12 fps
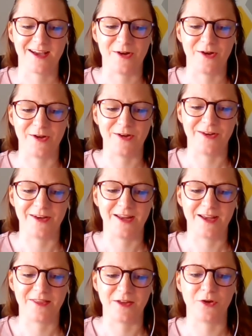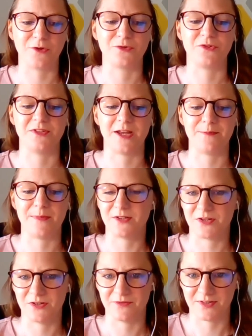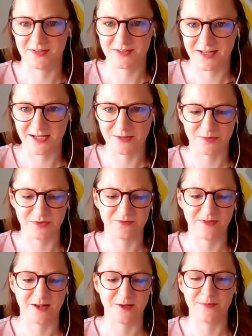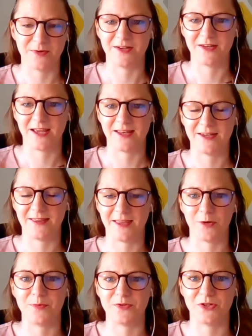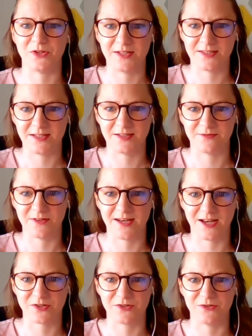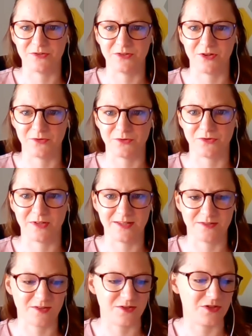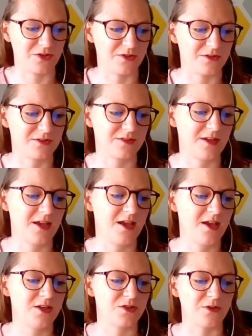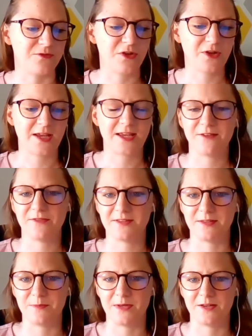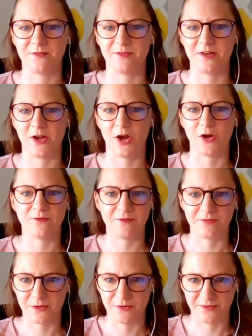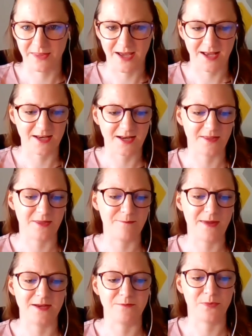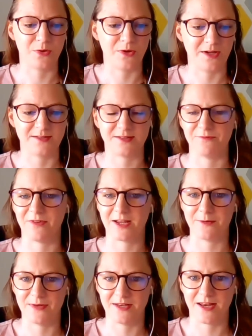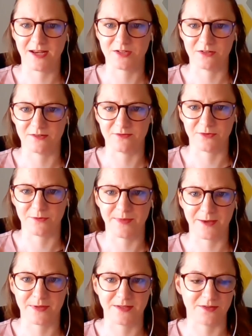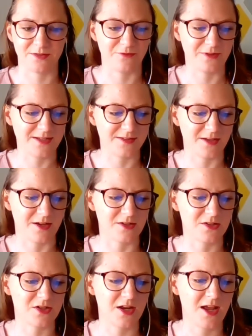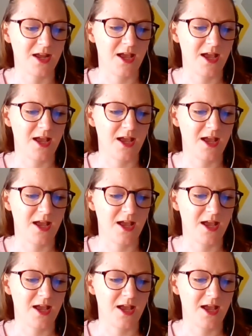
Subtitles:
on the cultural dimension of sustainable development and the opportunities for national cultural institutes. So if you could give us a bit of an overview of that, the main points and recommendations from that piece of research,